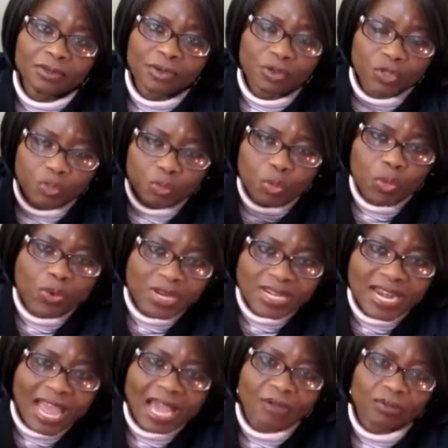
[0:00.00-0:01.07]
or
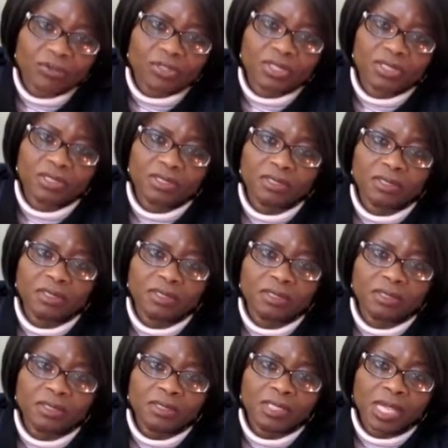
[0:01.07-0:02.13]
spoken out
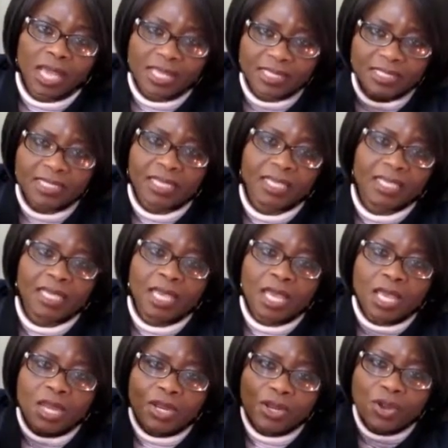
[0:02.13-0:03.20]
and say,
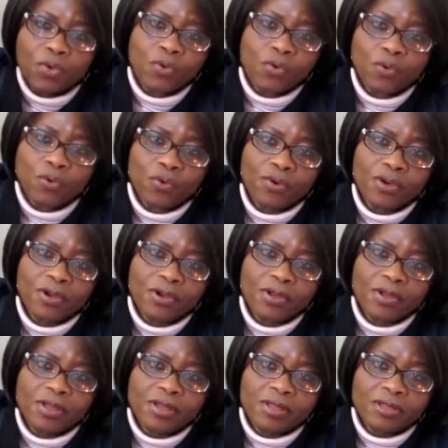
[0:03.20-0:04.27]
no,
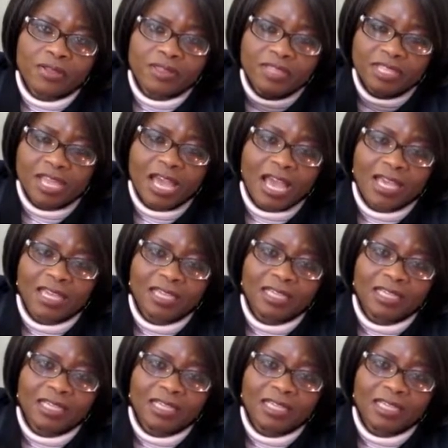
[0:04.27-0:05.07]
that